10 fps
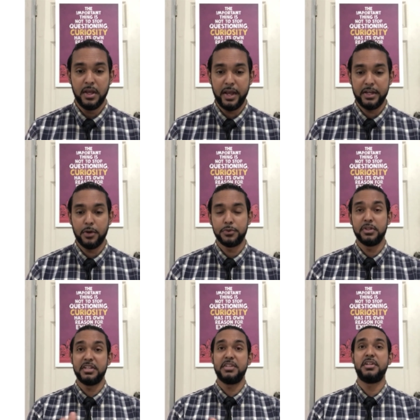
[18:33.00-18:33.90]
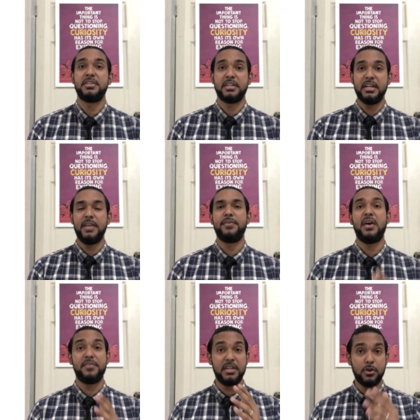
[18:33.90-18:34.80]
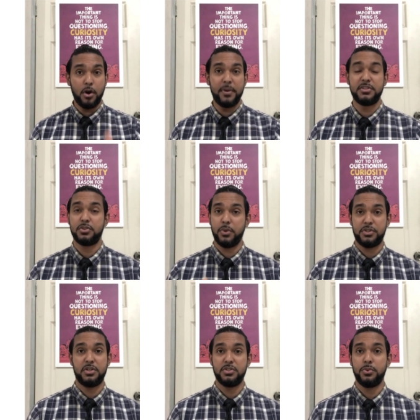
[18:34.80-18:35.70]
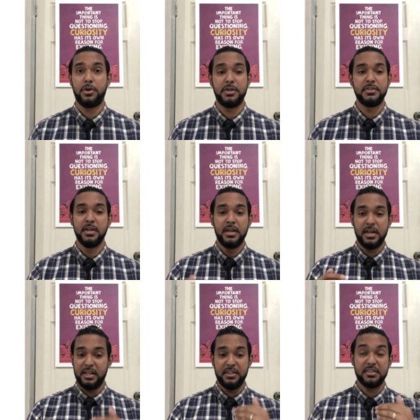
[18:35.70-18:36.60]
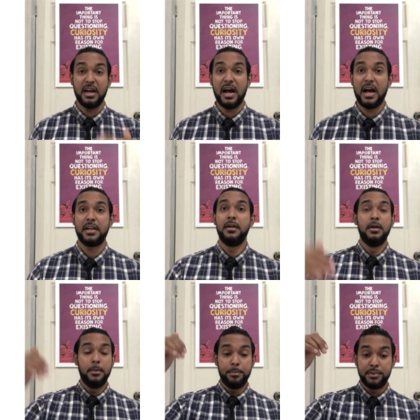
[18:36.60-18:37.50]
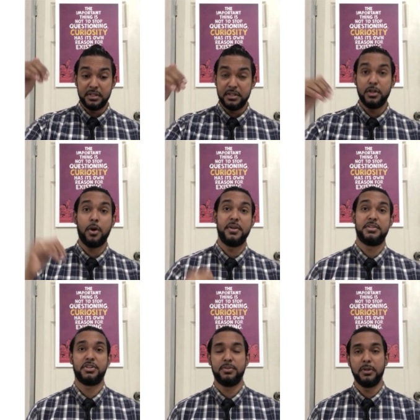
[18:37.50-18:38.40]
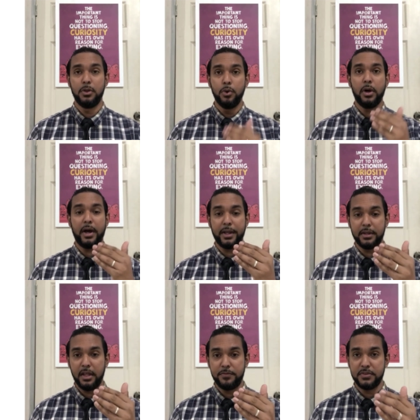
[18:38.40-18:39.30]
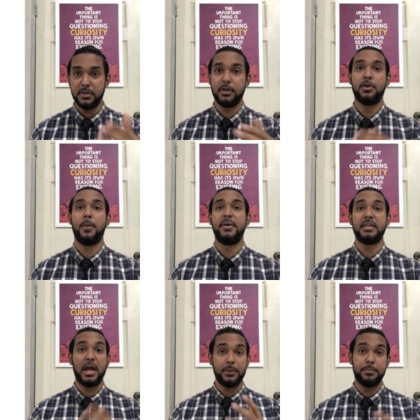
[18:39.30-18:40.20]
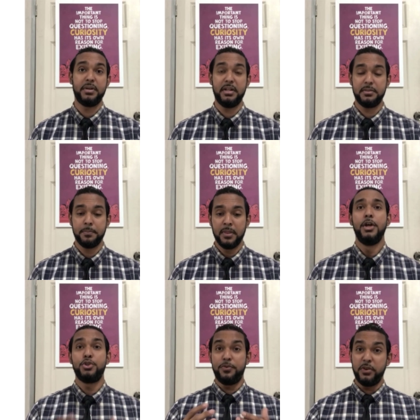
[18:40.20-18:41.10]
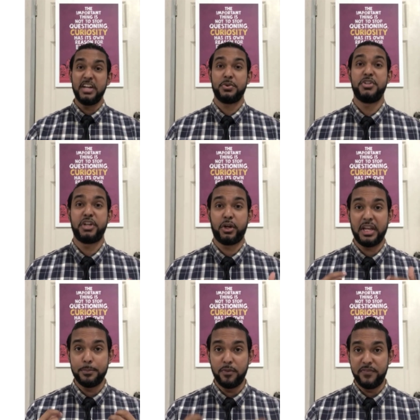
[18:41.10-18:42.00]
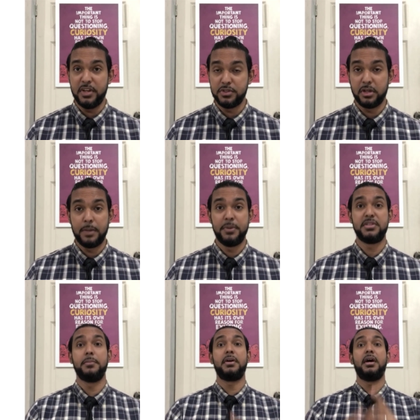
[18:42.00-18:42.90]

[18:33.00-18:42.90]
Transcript: Anyhow, so ladies and gents, again, if you have any comments, questions, queries, anything to add, put it in the comment section below. And if it's a good comment, I will pin it. So if you guys want to check out any more videos, I'm going to put some